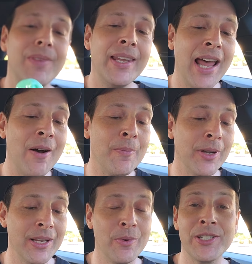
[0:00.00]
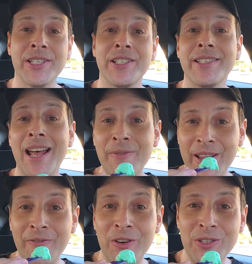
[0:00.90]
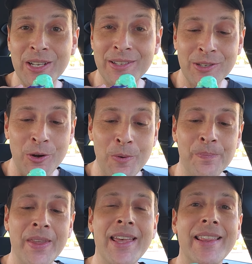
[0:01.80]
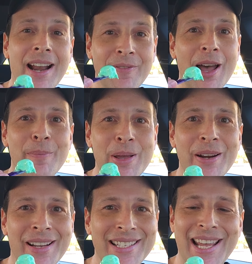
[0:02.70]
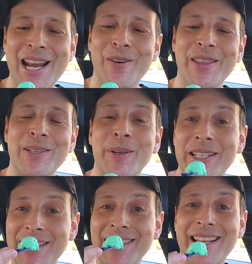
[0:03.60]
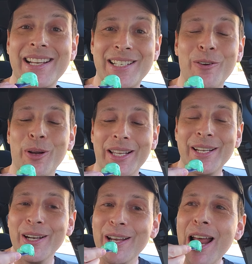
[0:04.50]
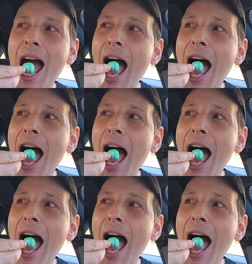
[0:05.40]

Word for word: Now I'm really wishing just after that first little scoop that I've got a bigger container of this, because this is actually really good.